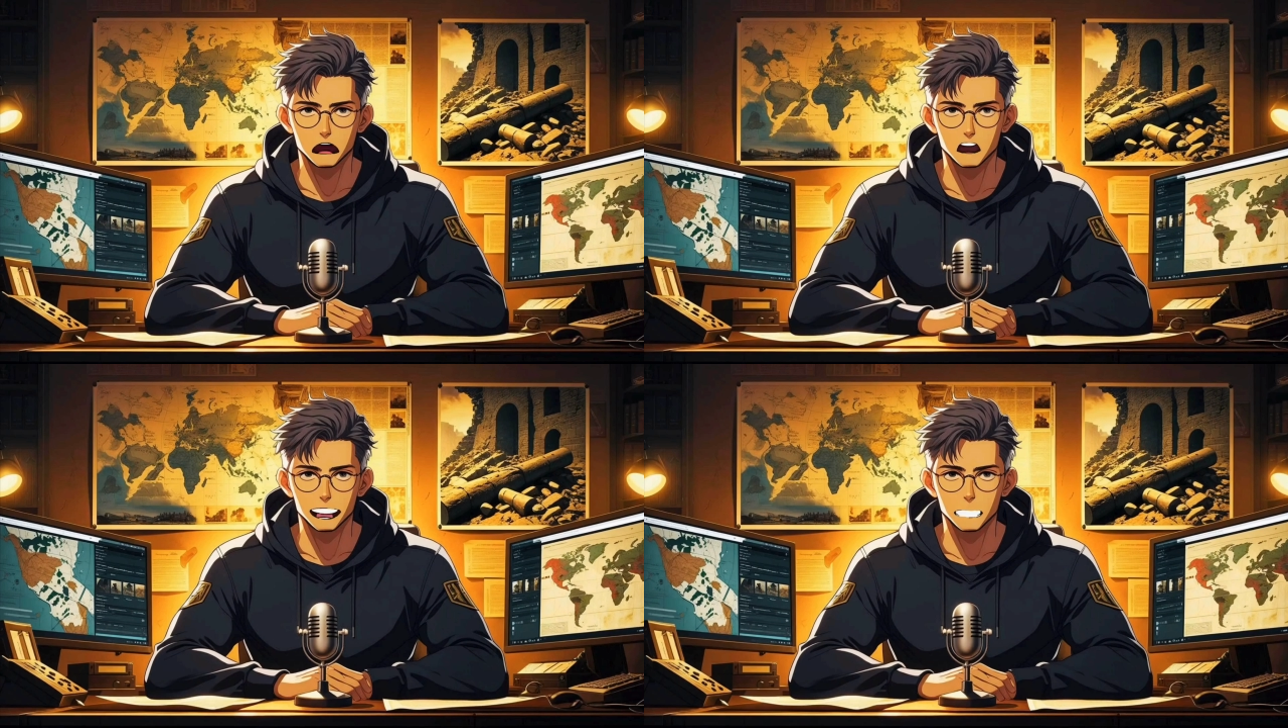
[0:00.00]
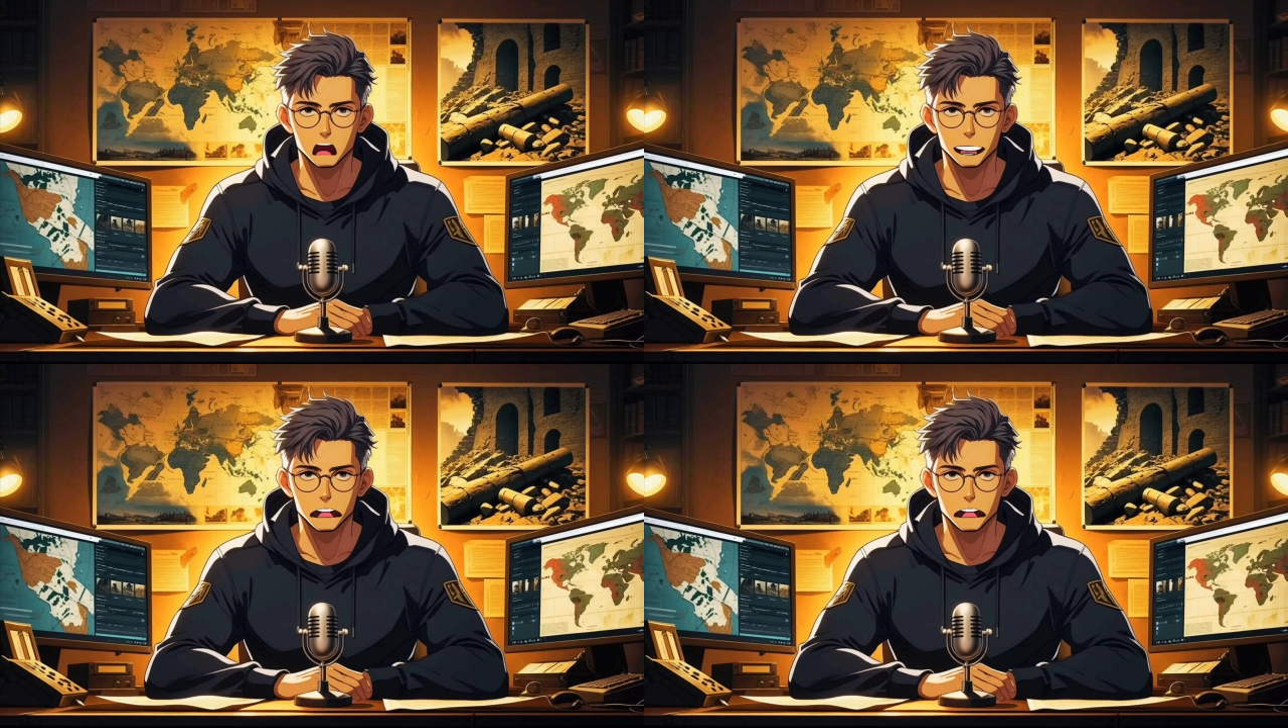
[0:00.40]
but
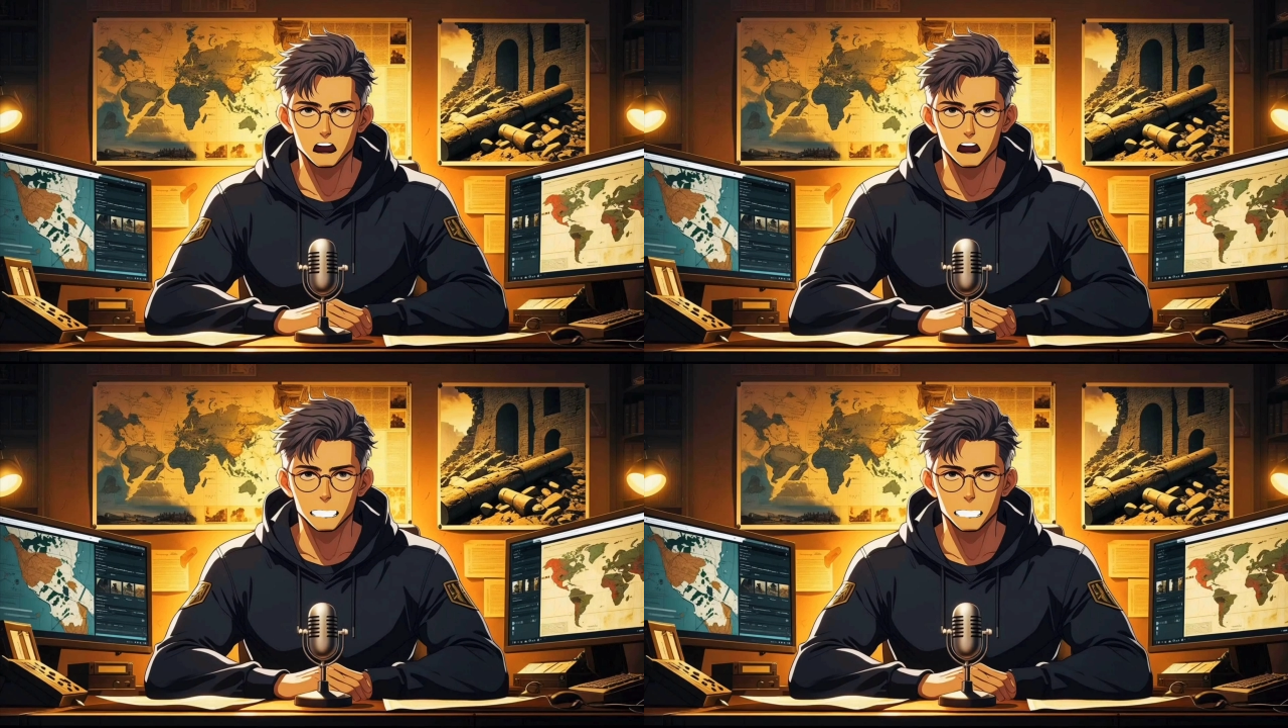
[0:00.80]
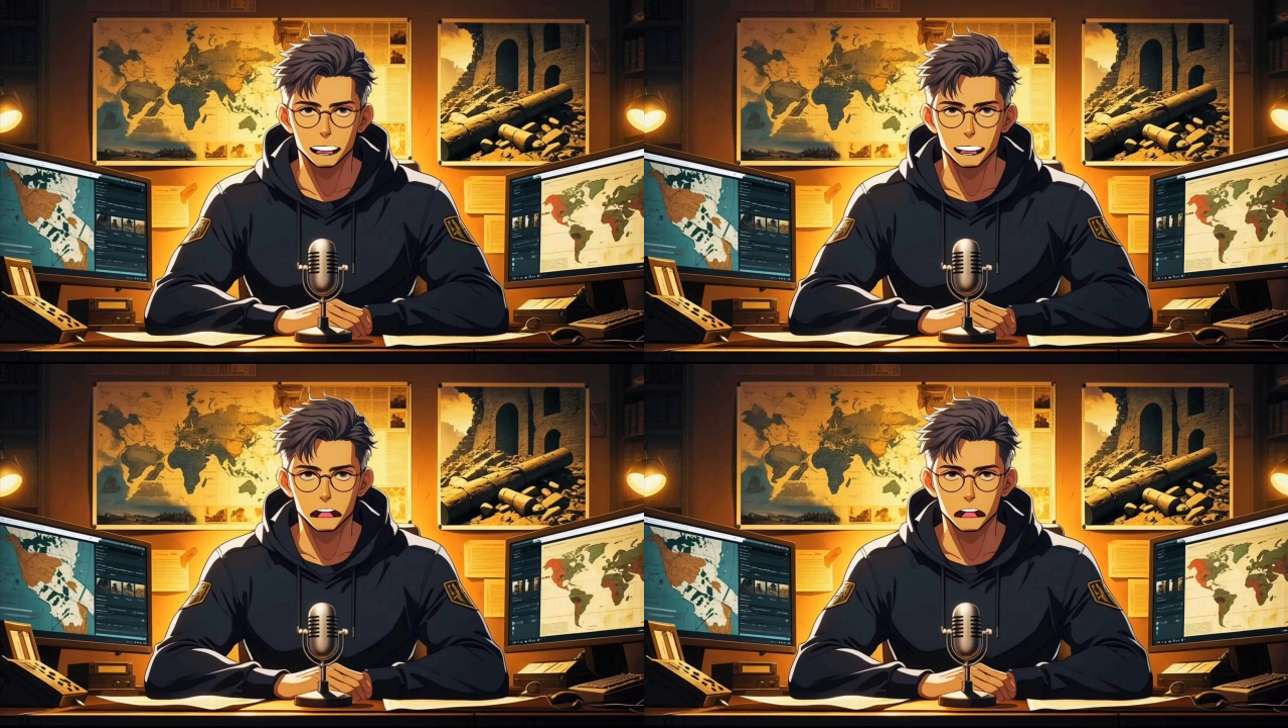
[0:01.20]
the empire
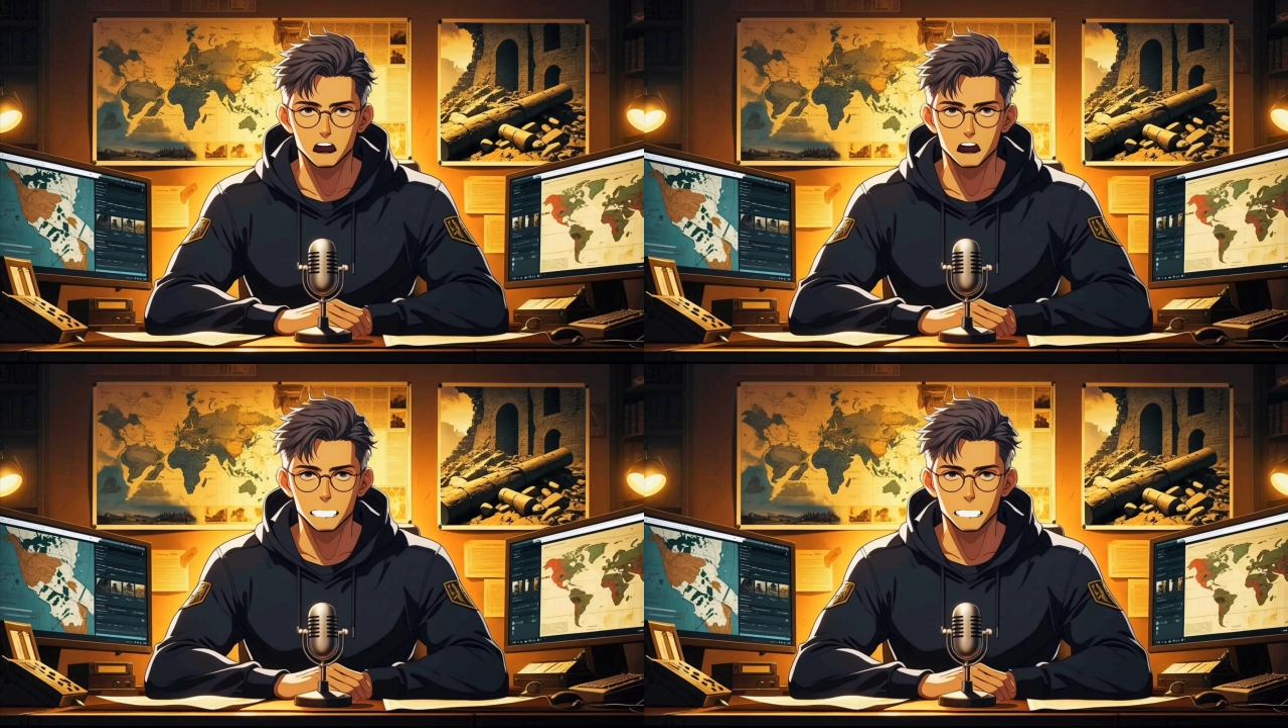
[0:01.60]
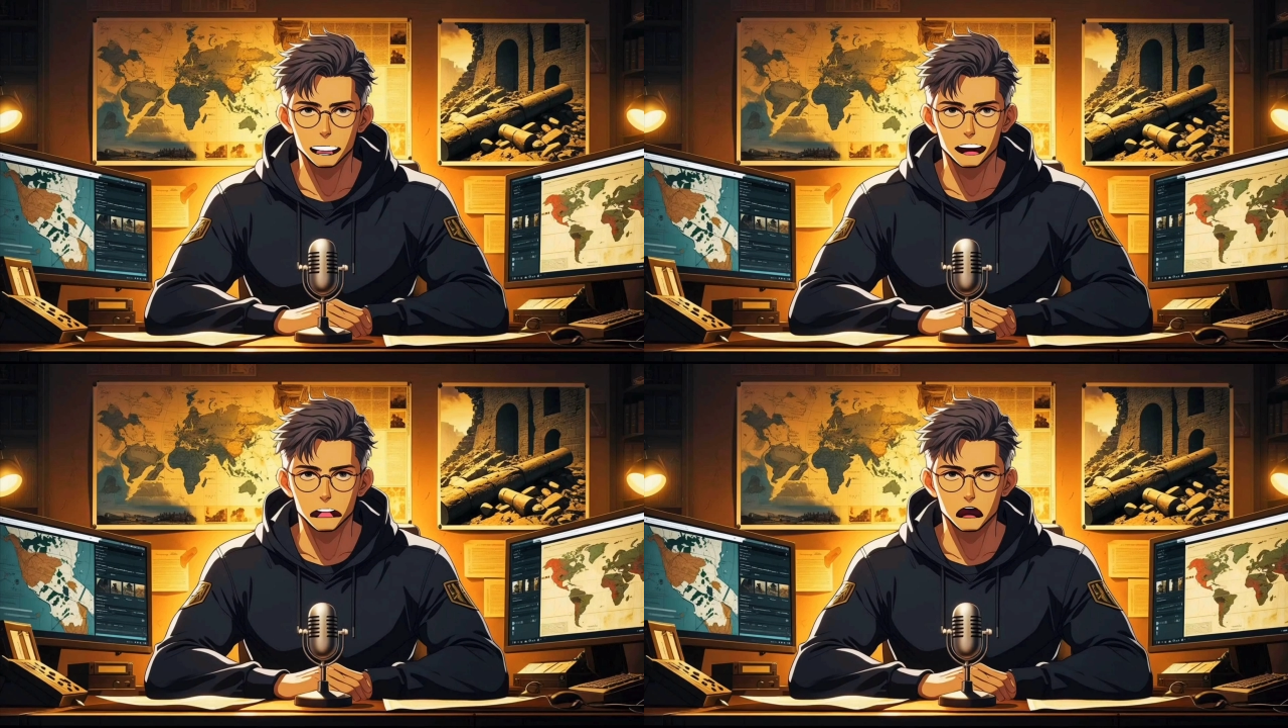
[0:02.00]
they once anchored